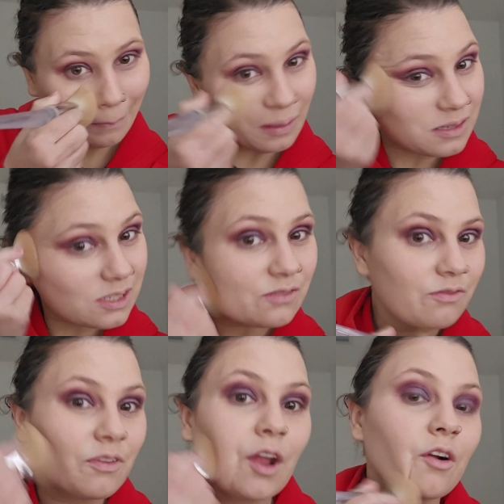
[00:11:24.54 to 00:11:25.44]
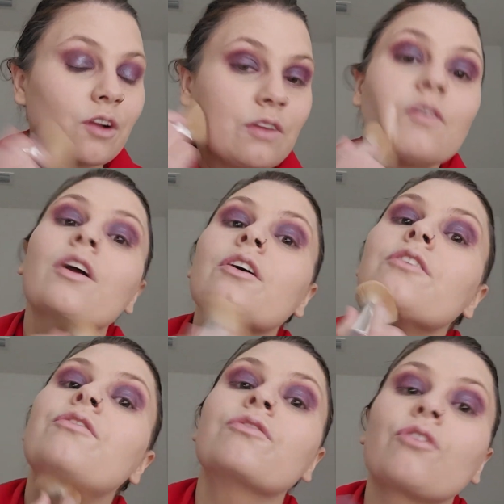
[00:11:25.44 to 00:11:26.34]
This is very,
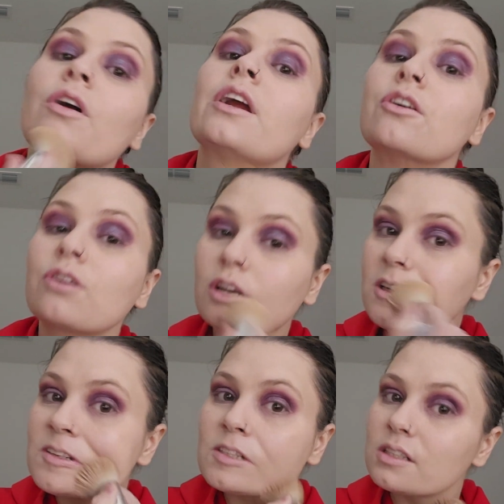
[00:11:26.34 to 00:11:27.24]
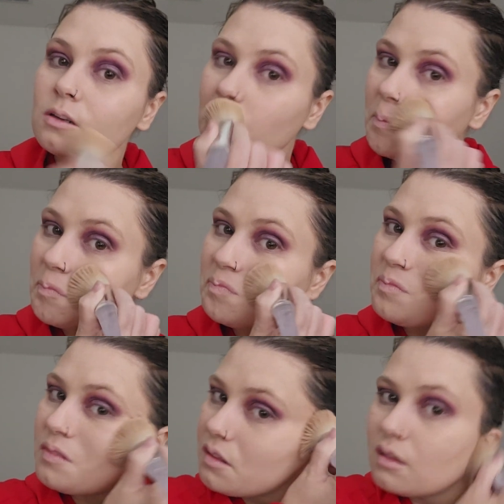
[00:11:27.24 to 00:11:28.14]
very fragrant,
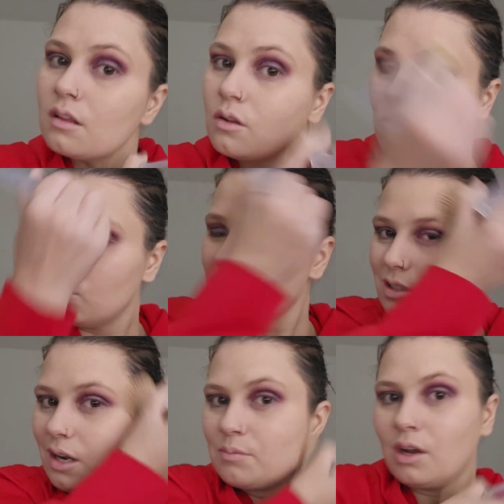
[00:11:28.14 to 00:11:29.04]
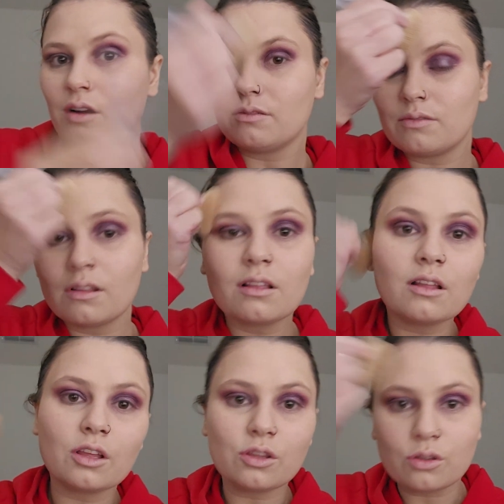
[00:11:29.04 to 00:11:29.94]
which I'm not
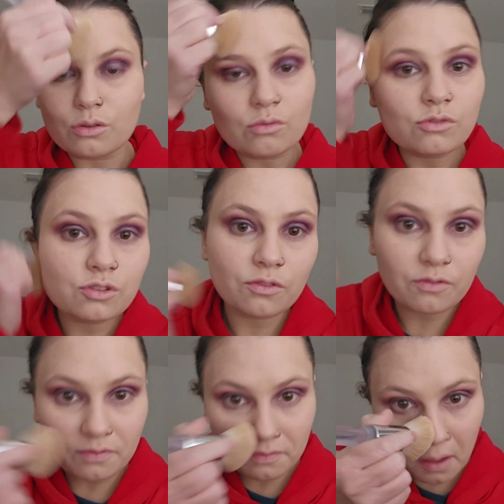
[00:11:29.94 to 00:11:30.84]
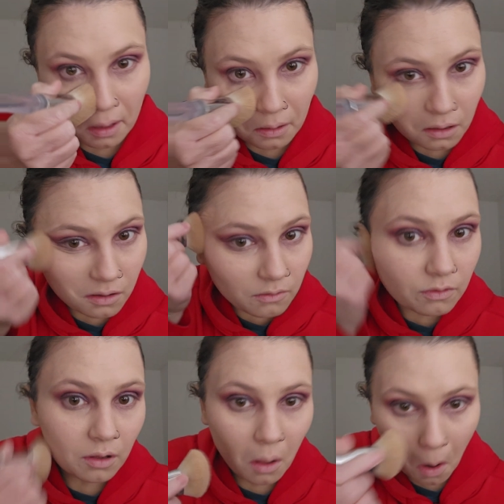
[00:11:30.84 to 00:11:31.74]
a huge fan
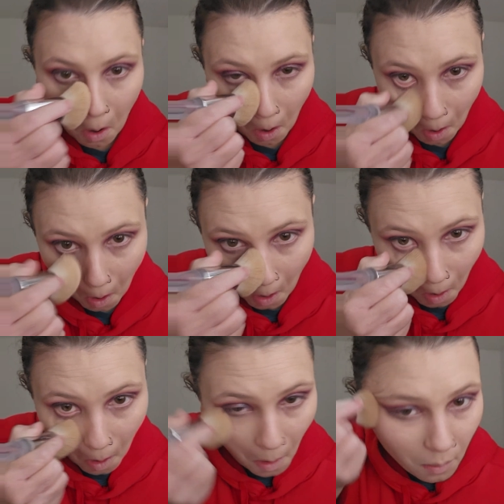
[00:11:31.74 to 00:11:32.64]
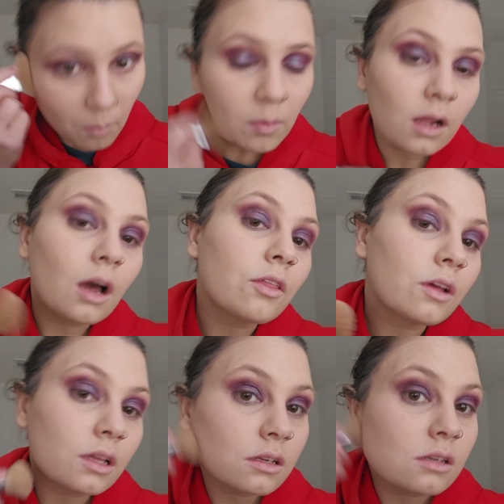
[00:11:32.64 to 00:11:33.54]
of. But I
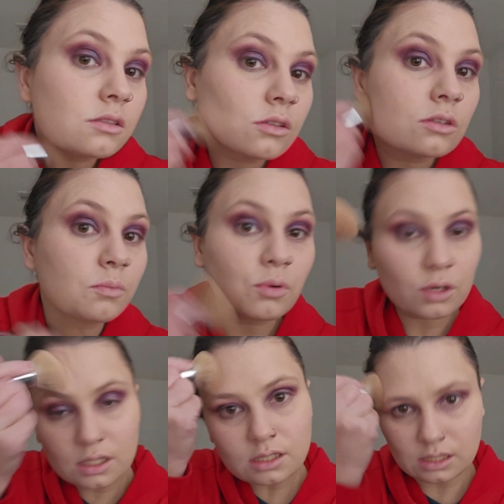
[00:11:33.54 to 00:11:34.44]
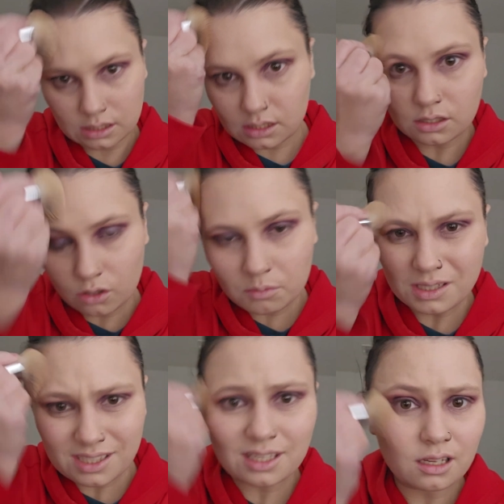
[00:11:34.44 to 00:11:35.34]
think it does look pretty decent on
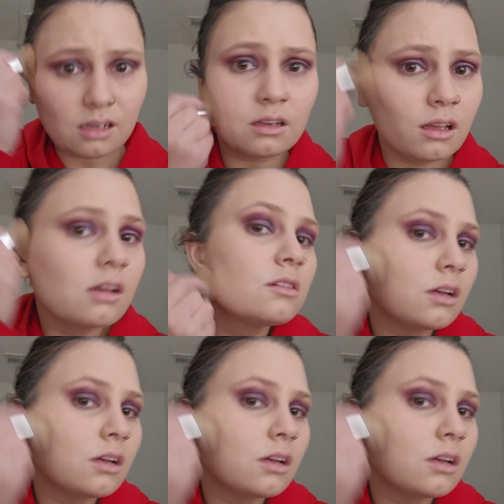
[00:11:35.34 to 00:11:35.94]
my skin.